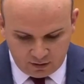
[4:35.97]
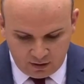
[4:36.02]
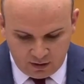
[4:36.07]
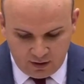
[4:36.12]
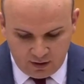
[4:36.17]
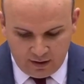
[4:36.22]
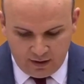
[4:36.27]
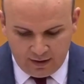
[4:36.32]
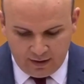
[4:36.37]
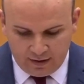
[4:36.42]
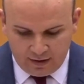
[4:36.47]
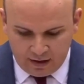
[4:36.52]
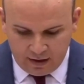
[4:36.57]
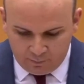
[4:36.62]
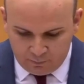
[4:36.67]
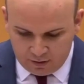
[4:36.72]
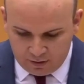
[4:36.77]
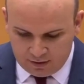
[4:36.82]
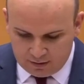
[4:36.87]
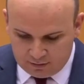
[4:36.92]
and
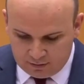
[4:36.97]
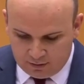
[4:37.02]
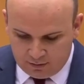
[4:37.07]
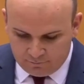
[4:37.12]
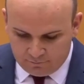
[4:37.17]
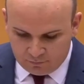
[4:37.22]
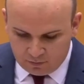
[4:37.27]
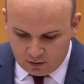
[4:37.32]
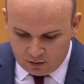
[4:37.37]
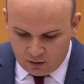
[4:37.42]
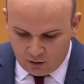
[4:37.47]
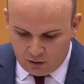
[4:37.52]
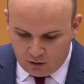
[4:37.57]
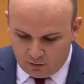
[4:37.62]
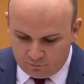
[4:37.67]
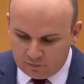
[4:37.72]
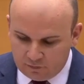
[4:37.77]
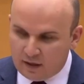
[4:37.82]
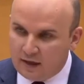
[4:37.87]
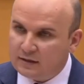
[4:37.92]
reliability
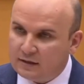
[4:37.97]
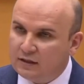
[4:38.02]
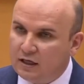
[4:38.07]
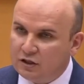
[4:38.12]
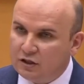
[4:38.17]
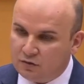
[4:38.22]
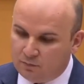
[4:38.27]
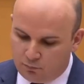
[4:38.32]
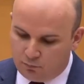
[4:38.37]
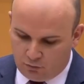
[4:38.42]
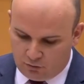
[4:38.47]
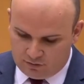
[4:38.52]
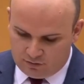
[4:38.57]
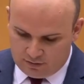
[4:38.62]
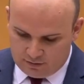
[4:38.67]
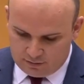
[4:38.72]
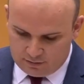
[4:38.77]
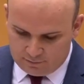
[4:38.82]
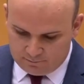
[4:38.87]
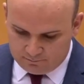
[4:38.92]
of the accession
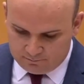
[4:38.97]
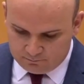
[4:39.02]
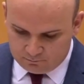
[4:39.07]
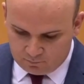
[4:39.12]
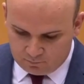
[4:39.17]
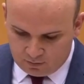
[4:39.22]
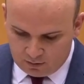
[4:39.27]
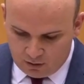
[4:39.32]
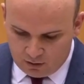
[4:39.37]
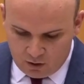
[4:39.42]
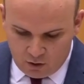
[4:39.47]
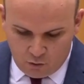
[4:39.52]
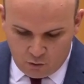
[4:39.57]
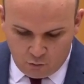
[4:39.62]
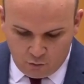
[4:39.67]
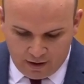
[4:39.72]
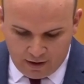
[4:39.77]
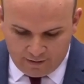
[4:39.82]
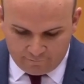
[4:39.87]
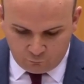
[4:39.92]
process.
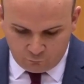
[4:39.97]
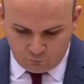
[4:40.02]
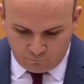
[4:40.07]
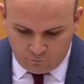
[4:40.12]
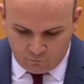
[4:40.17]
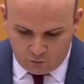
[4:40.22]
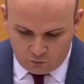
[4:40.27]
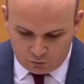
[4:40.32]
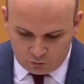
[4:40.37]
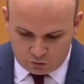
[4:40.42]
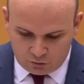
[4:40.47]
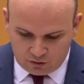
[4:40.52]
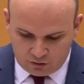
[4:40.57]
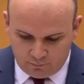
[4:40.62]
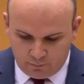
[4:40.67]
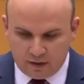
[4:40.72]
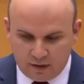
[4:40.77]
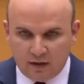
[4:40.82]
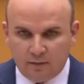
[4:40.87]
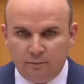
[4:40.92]
We have to focus on the
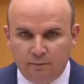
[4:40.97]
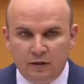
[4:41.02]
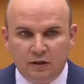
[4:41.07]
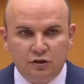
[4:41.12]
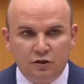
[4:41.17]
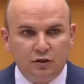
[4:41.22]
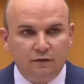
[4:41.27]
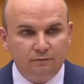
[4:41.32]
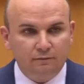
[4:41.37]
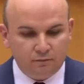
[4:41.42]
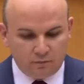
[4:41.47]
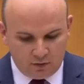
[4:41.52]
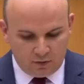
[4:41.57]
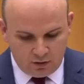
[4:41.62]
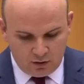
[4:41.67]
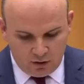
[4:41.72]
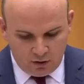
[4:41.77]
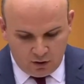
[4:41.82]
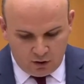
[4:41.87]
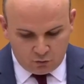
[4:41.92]
bigger picture.
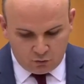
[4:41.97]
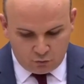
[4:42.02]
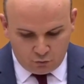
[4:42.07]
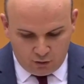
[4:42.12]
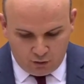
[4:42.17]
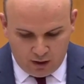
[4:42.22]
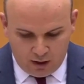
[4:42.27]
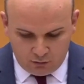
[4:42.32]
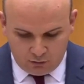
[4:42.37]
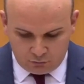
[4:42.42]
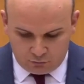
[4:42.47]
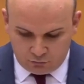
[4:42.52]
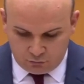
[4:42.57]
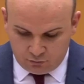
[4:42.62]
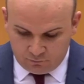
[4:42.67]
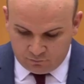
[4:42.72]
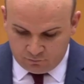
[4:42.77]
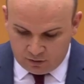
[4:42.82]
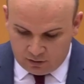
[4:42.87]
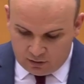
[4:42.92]
Throughout
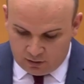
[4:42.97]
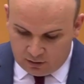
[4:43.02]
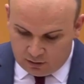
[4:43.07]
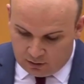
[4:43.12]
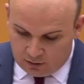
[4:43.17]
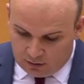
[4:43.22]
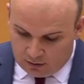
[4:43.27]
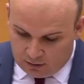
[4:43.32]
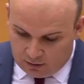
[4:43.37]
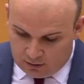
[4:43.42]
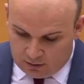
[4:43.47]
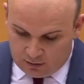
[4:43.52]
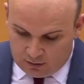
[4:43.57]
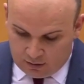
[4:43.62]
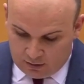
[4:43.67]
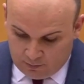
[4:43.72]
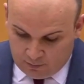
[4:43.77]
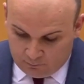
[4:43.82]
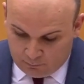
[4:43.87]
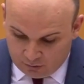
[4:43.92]

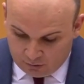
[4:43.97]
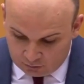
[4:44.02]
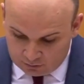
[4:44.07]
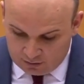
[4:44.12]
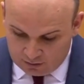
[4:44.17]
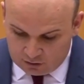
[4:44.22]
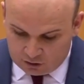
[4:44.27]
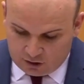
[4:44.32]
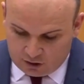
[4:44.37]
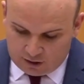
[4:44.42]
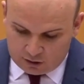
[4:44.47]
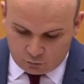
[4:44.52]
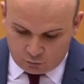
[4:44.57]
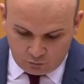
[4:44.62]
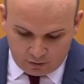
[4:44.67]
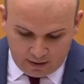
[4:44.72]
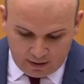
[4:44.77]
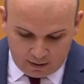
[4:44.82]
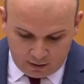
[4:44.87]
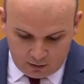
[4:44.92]
building trust
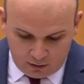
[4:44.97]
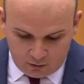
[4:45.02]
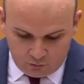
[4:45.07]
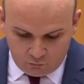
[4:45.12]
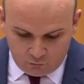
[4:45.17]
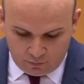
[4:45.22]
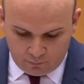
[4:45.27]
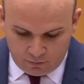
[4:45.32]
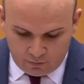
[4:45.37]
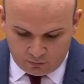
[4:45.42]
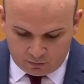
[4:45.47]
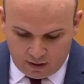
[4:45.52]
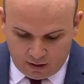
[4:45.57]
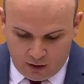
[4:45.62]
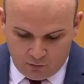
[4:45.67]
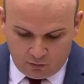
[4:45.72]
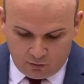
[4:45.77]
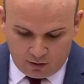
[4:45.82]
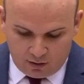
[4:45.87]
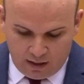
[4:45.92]
together, we build
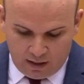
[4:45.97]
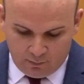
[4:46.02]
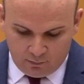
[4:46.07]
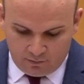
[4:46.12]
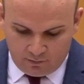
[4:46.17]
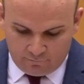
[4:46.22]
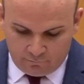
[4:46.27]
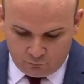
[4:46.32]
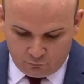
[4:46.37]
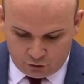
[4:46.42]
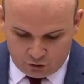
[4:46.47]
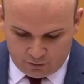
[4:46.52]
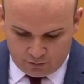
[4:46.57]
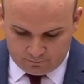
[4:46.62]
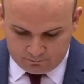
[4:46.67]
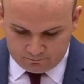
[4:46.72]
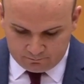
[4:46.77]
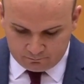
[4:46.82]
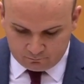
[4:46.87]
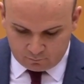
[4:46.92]
our common future
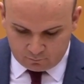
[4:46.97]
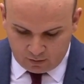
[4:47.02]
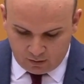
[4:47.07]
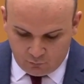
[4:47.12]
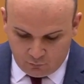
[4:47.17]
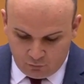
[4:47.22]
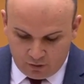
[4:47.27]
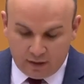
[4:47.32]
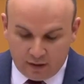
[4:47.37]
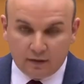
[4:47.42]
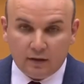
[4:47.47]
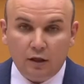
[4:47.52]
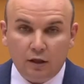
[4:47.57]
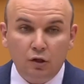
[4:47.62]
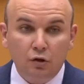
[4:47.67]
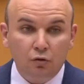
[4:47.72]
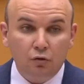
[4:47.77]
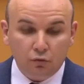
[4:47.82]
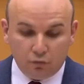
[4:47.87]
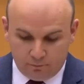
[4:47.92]
within the
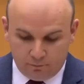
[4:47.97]
EU,